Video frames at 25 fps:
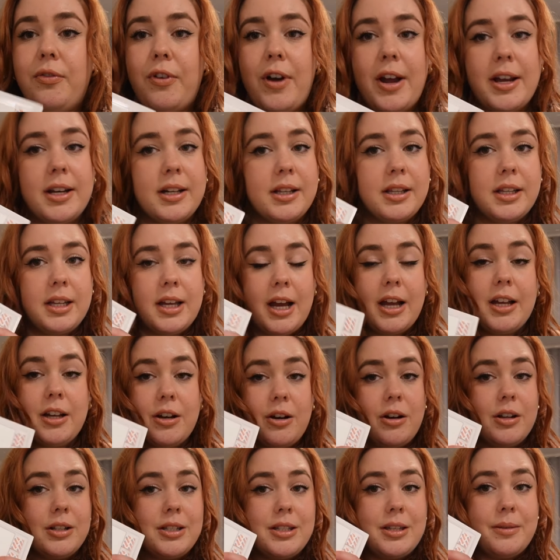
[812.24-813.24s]
finally I
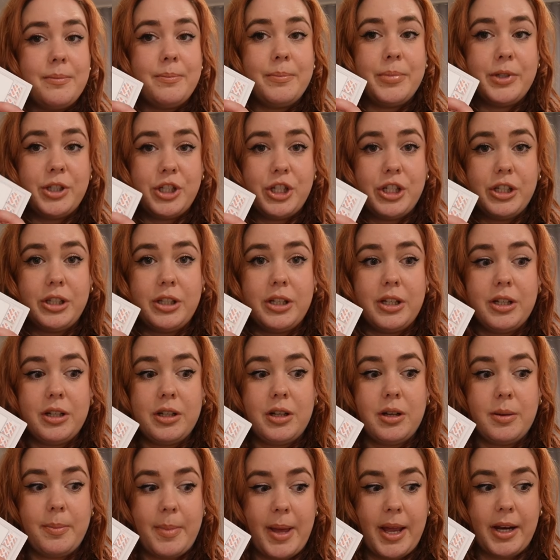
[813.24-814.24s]
got some
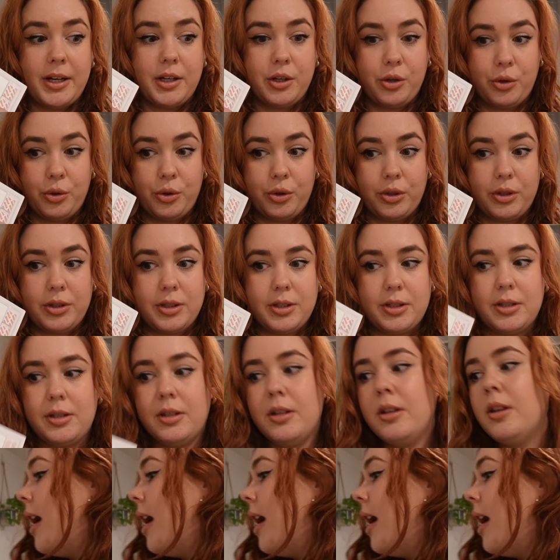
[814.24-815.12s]
bajillion command hooks.